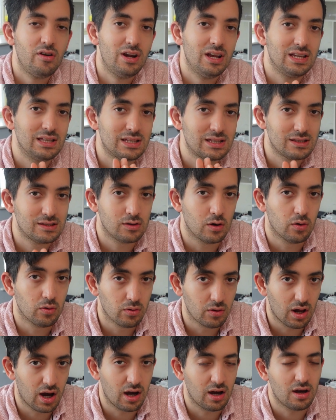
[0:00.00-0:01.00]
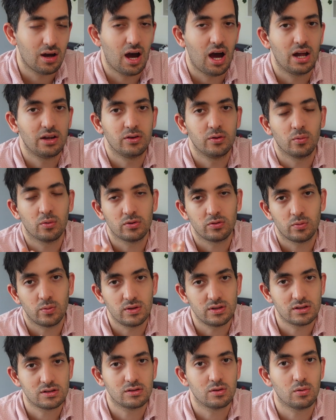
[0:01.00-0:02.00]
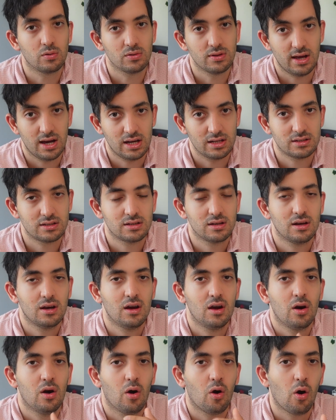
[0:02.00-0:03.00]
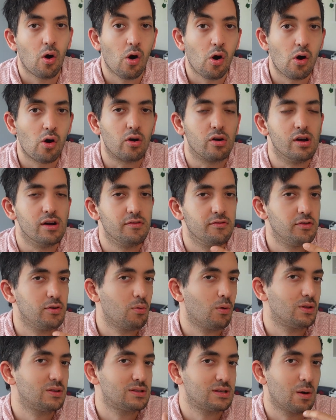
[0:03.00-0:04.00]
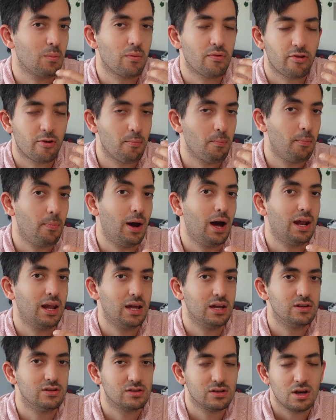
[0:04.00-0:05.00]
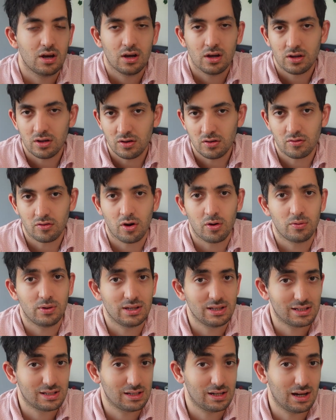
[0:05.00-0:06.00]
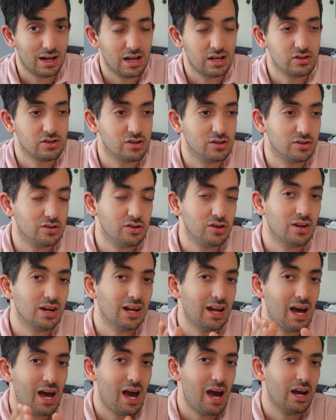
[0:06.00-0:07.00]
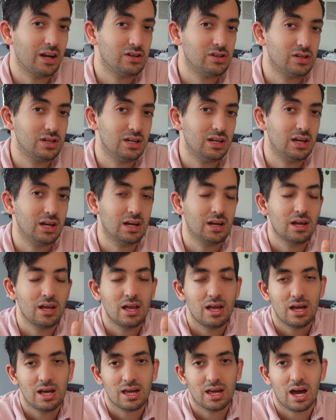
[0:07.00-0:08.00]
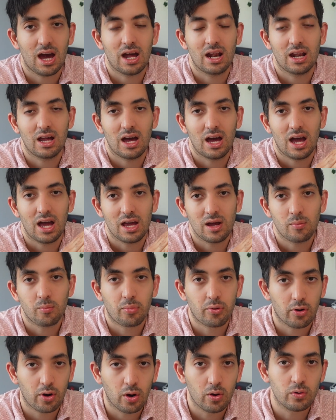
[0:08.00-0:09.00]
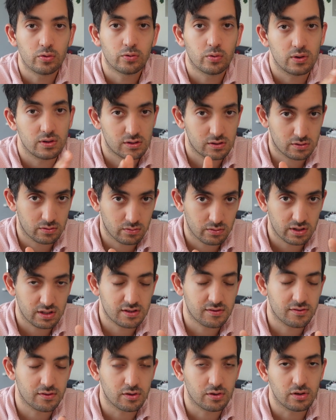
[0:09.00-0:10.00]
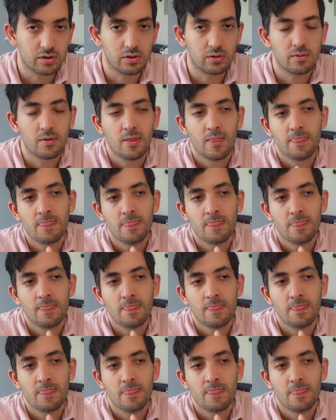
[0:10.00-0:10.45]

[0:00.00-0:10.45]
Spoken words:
an installer and you want to install this, or if you want someone to manage your own installation, you can actually get a pro to install this for you.